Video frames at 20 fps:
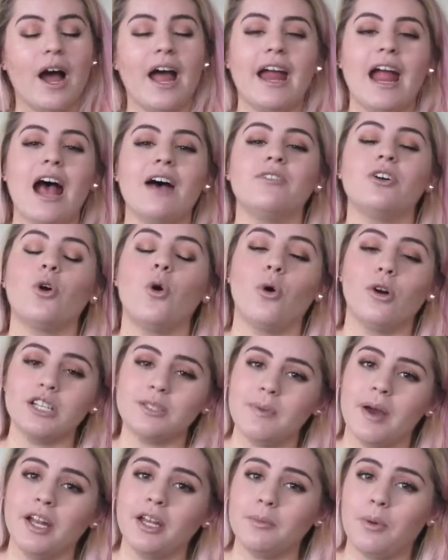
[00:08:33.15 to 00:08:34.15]
I have a
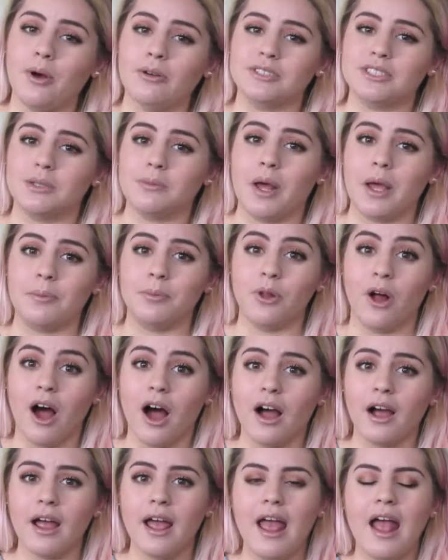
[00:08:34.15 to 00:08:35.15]
corresponding post on my
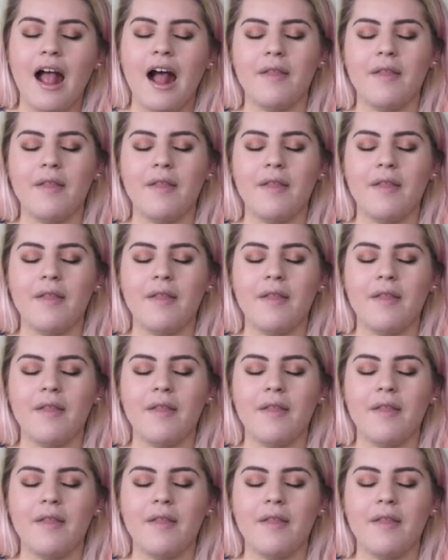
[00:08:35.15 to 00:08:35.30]
blog,